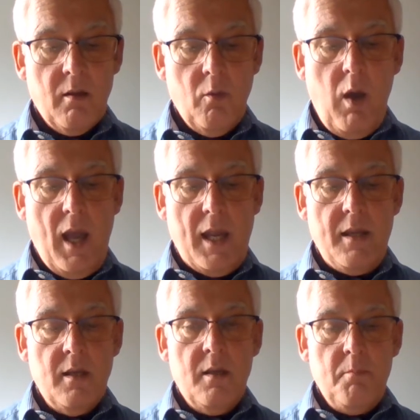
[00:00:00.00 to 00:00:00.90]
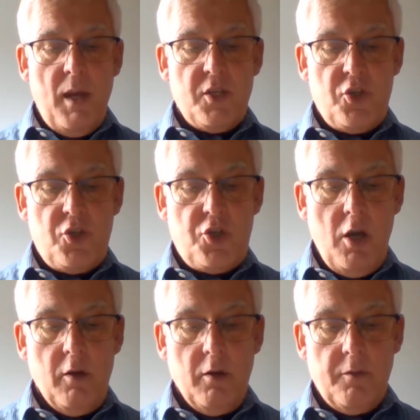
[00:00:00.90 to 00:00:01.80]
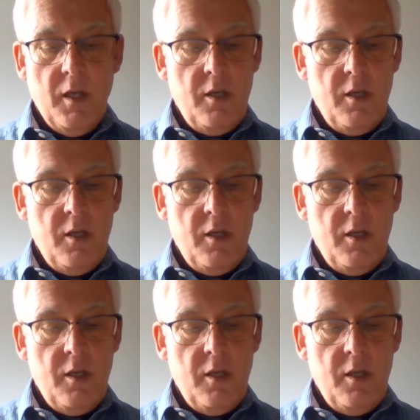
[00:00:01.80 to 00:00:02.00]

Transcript: Why, by Jove,